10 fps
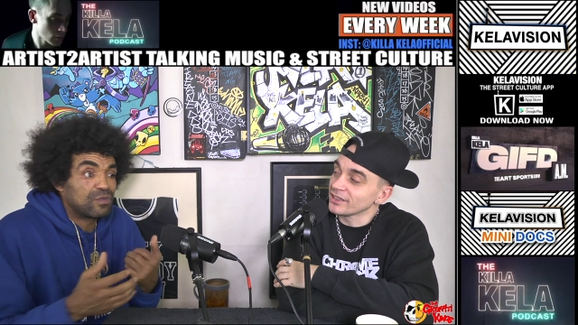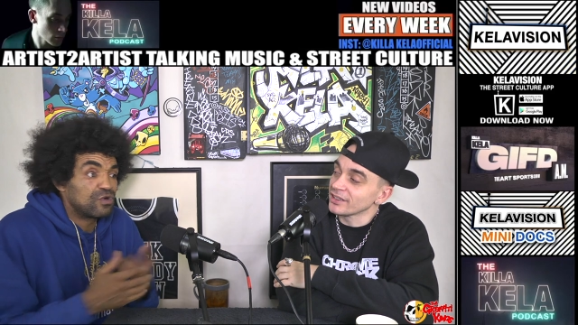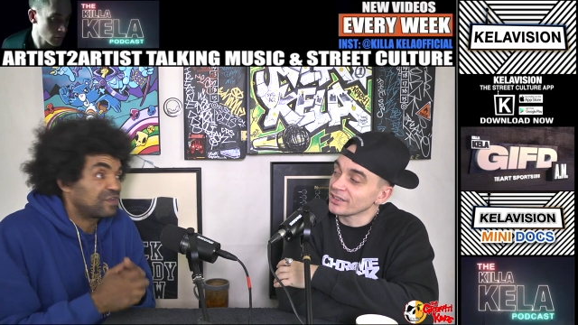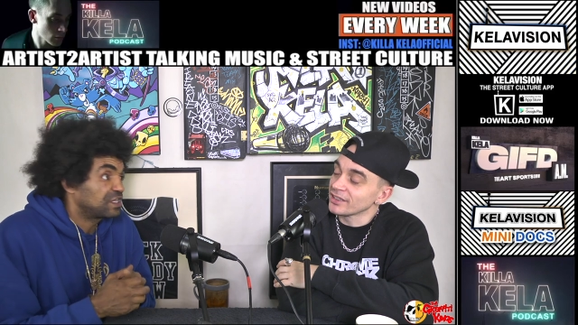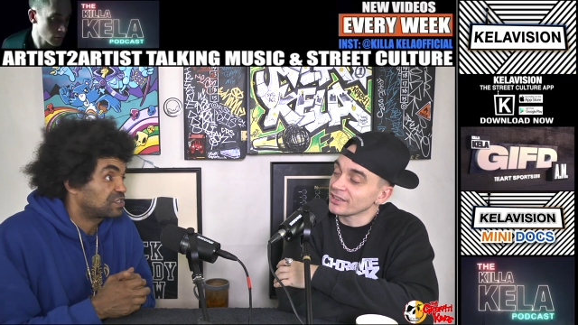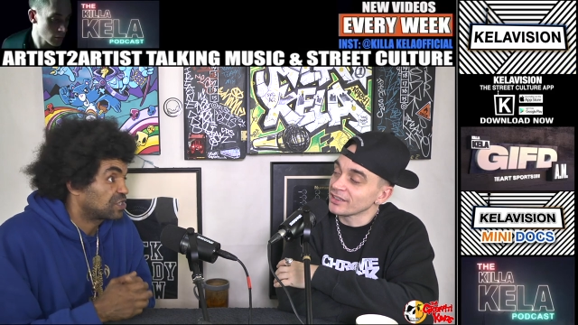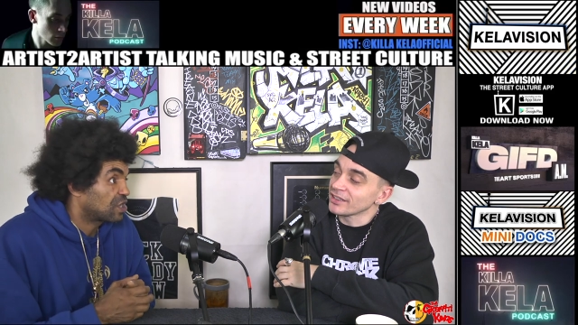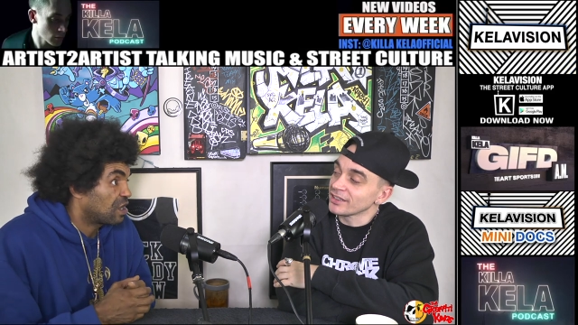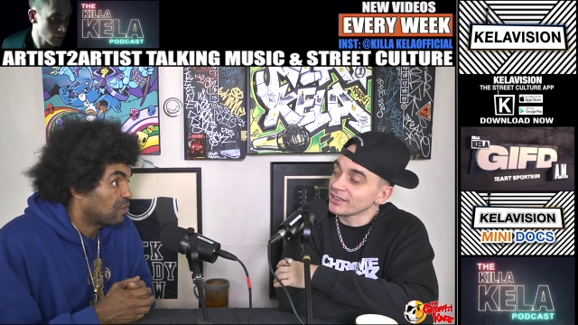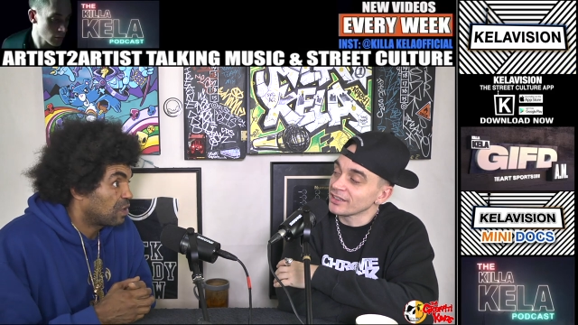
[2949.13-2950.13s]
Speaker 1: we're moving
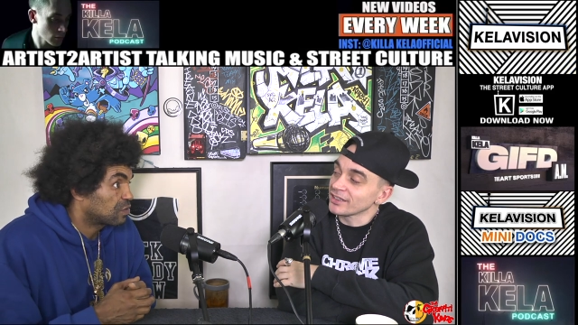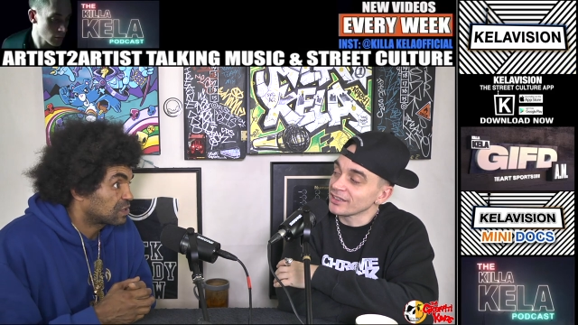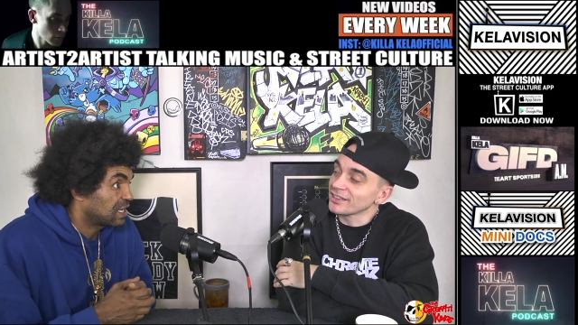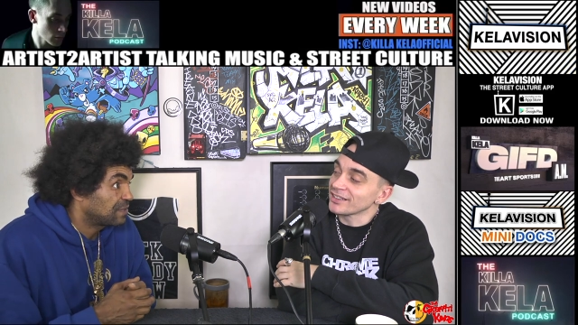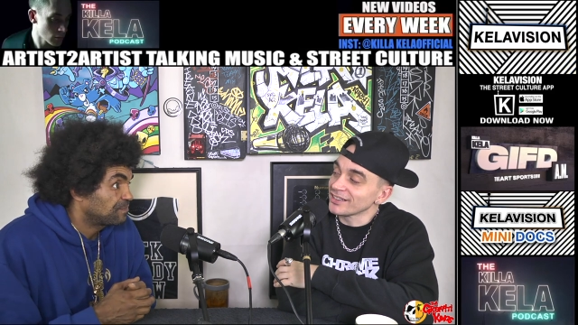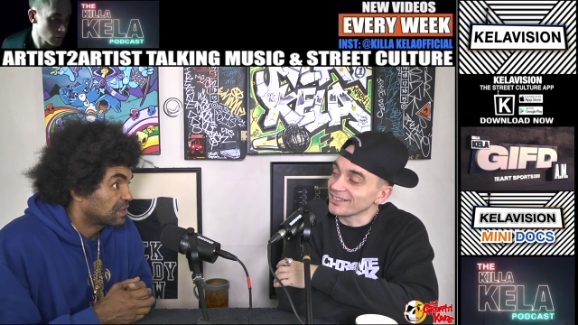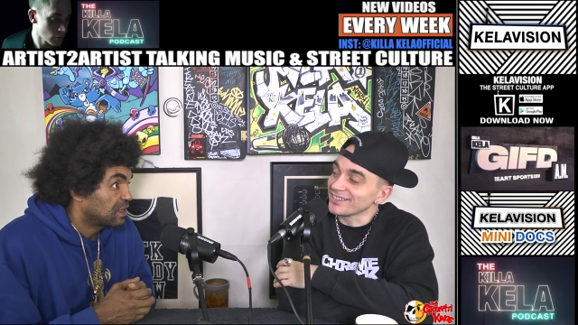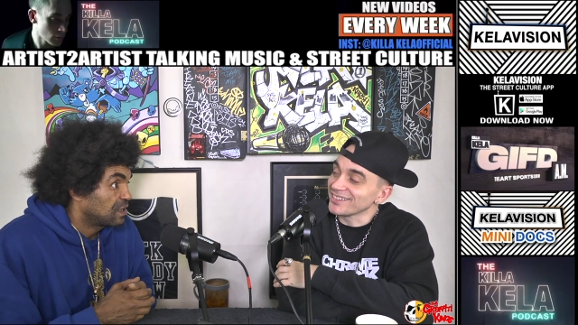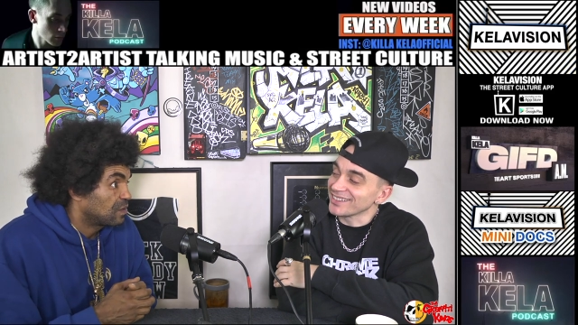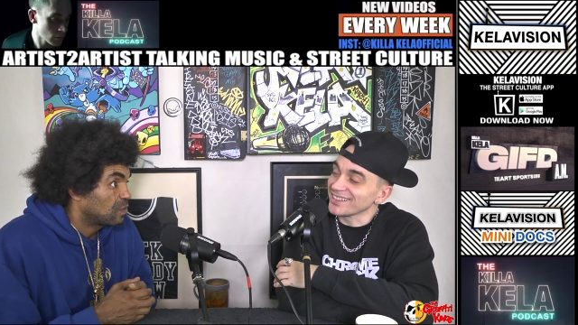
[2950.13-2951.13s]
into the art world now. Mm
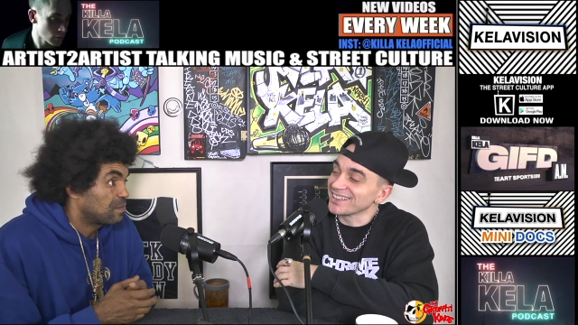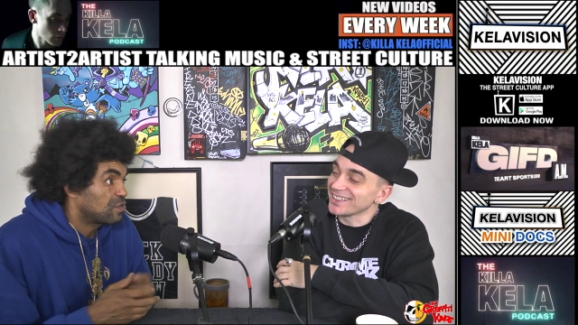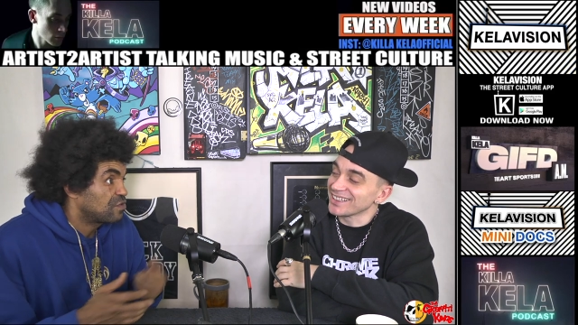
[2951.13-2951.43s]
-hmm. We're